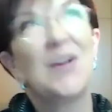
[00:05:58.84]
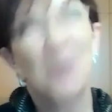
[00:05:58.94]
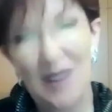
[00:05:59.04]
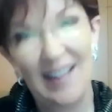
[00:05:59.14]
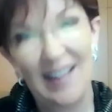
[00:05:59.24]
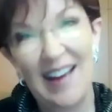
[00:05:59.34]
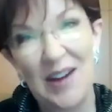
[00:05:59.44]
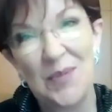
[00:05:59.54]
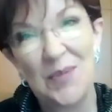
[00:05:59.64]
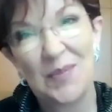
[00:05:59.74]
really
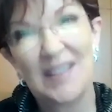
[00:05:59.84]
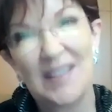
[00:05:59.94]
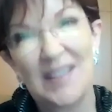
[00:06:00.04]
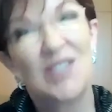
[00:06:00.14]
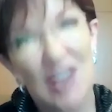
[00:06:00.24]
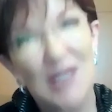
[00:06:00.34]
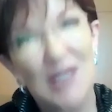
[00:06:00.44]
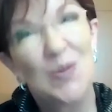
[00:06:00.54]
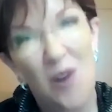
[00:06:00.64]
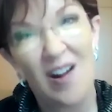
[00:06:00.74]
help? Does
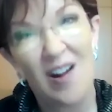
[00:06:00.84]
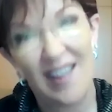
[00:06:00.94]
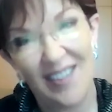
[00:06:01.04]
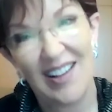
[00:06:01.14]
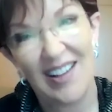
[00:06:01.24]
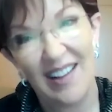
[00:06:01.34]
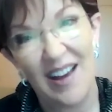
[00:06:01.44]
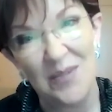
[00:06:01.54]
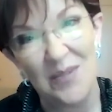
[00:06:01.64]
just walking really help?